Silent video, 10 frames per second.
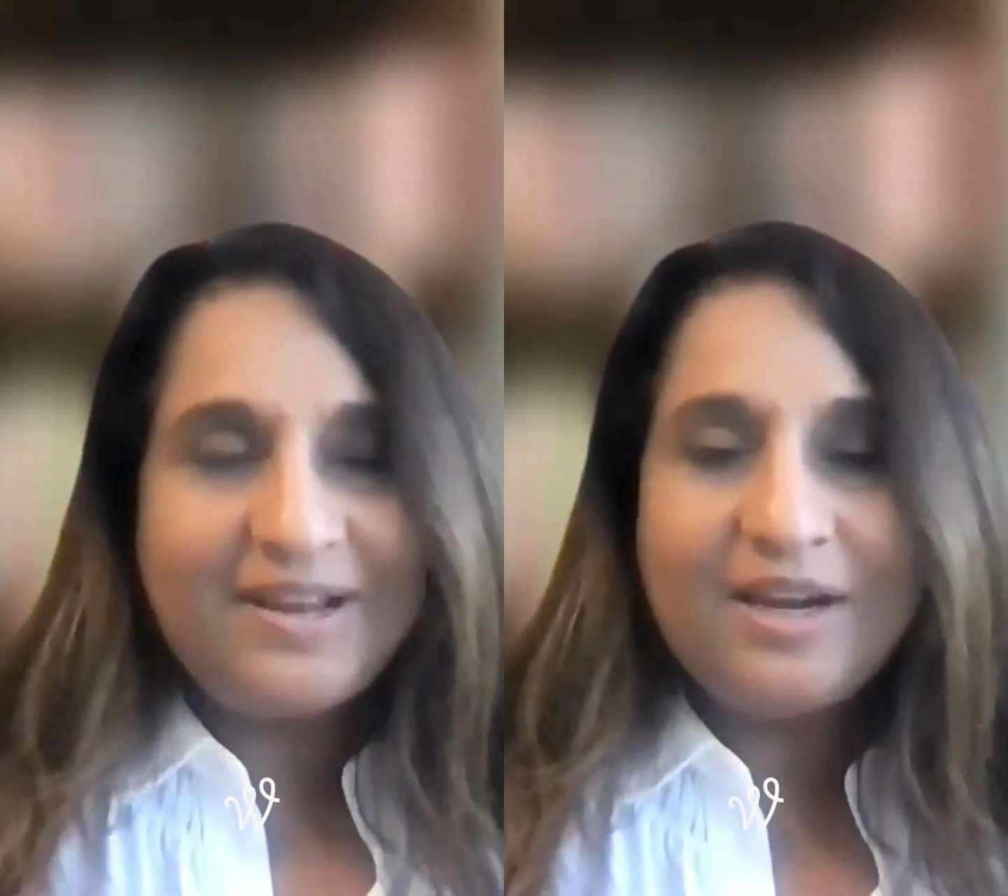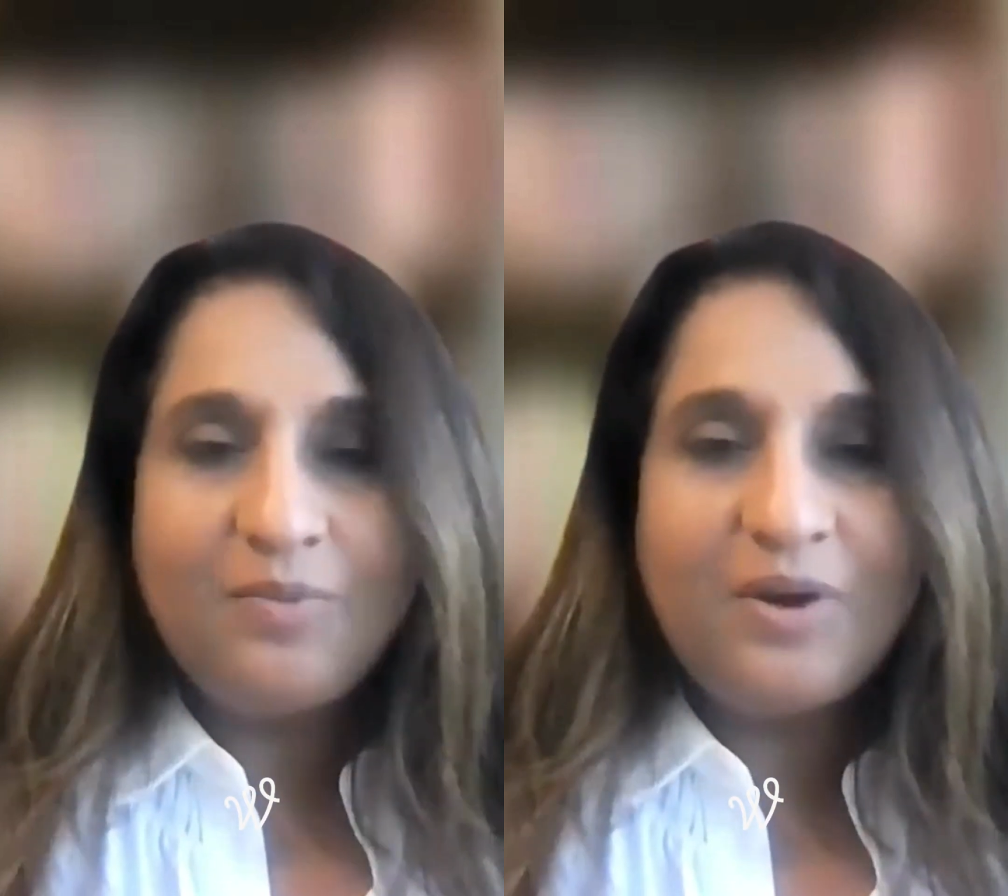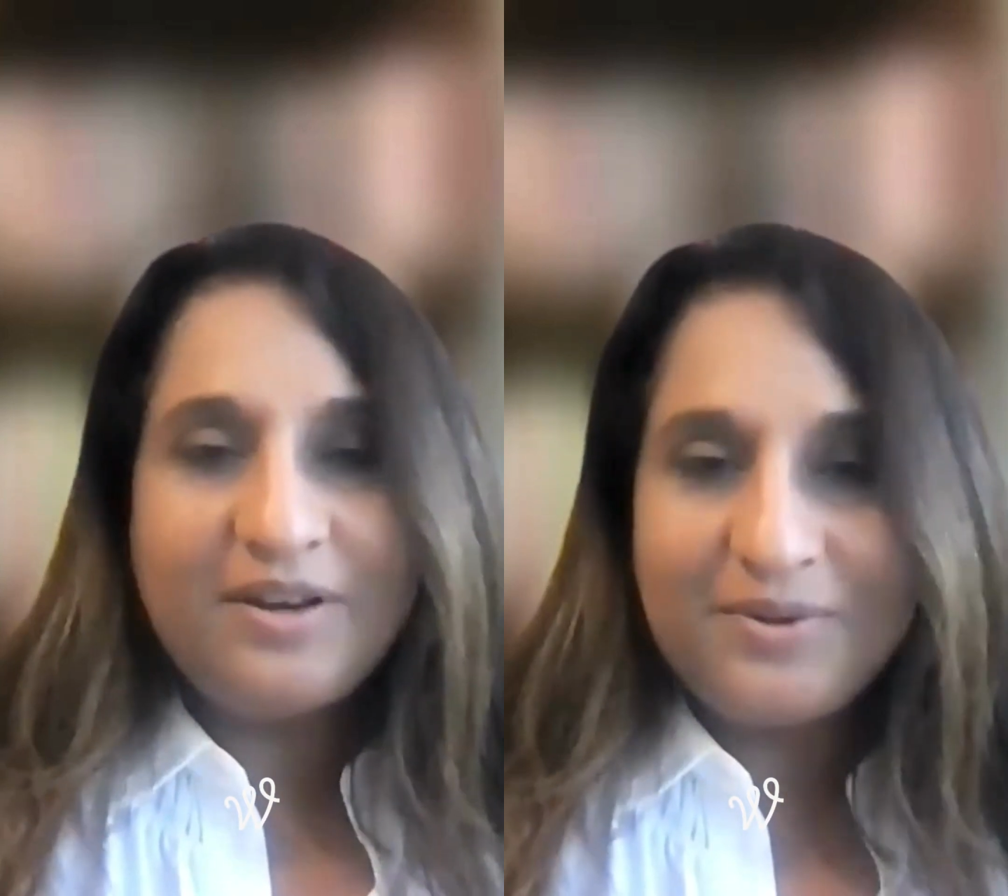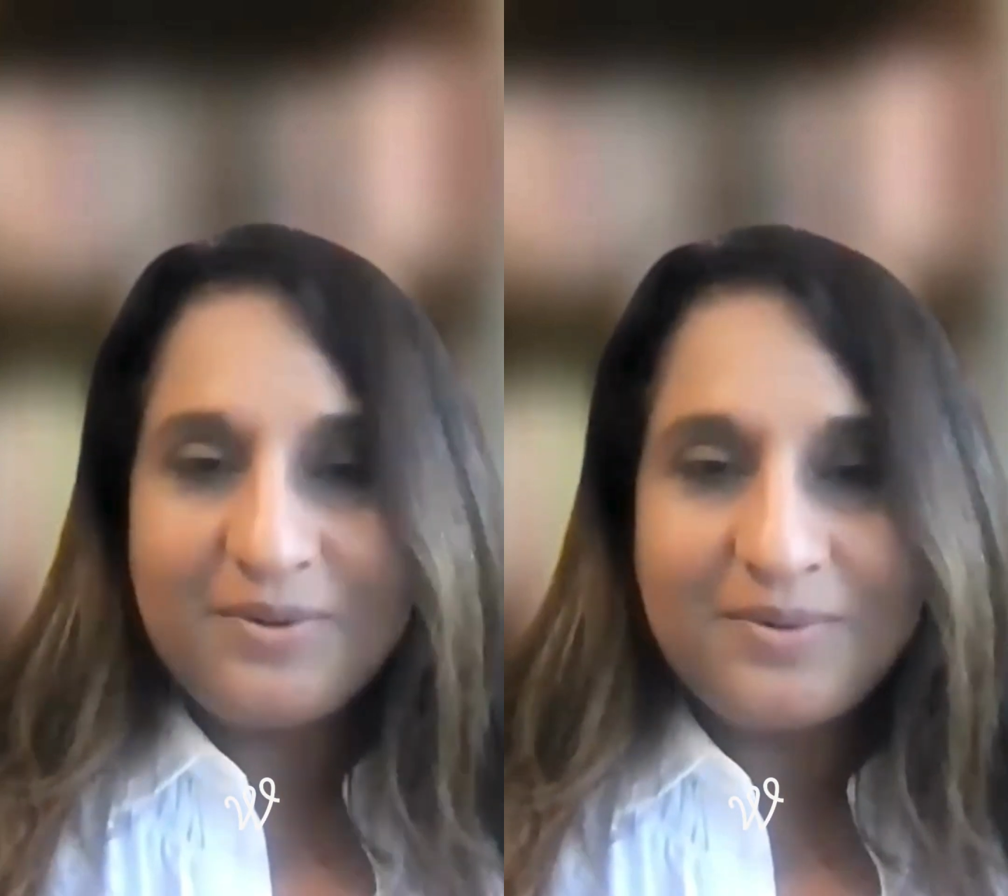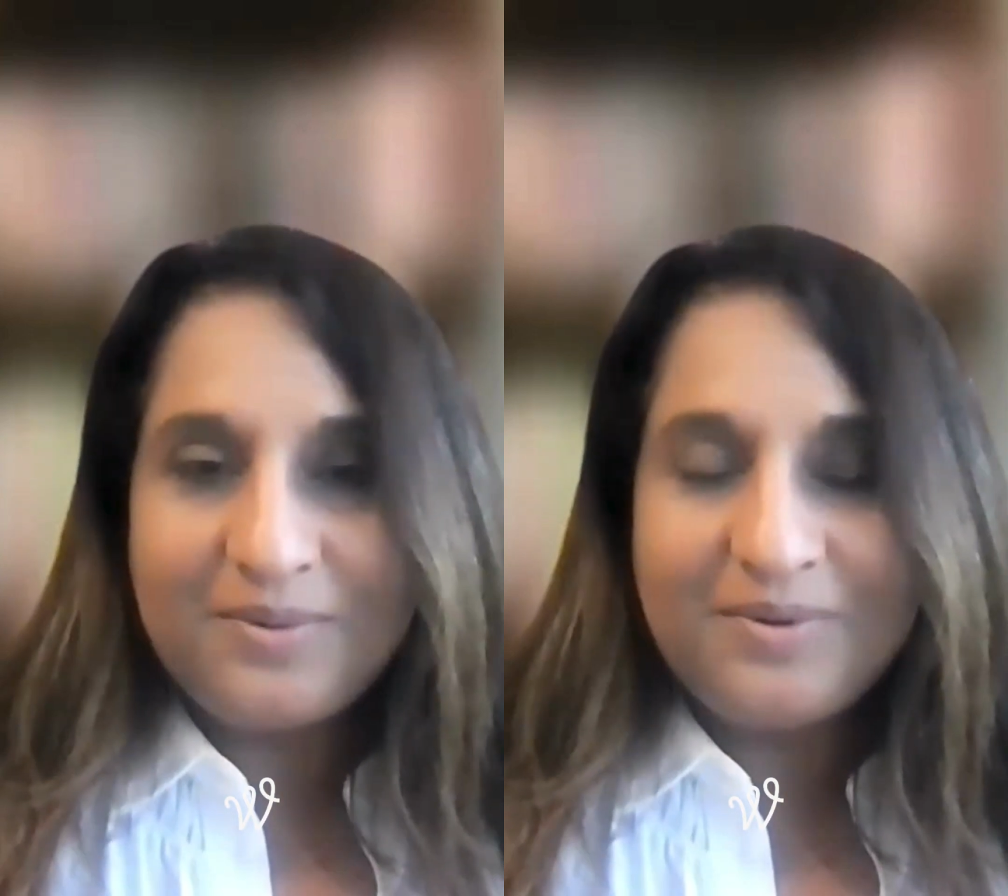anyone
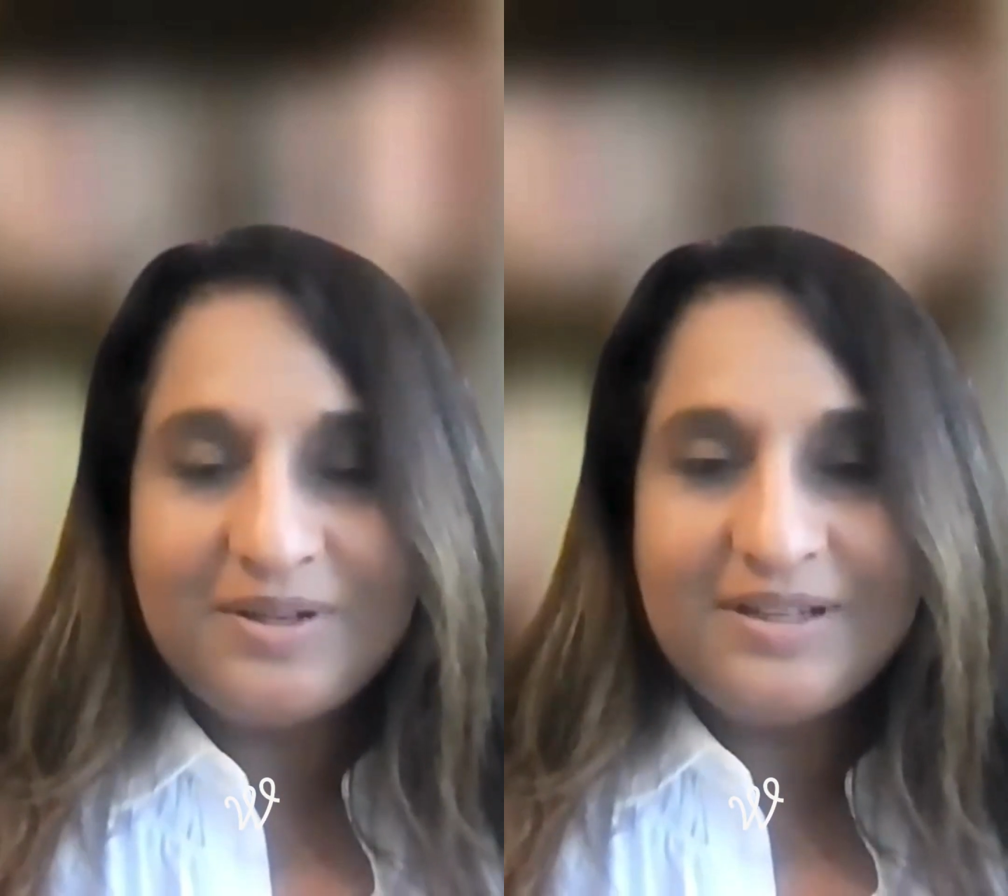who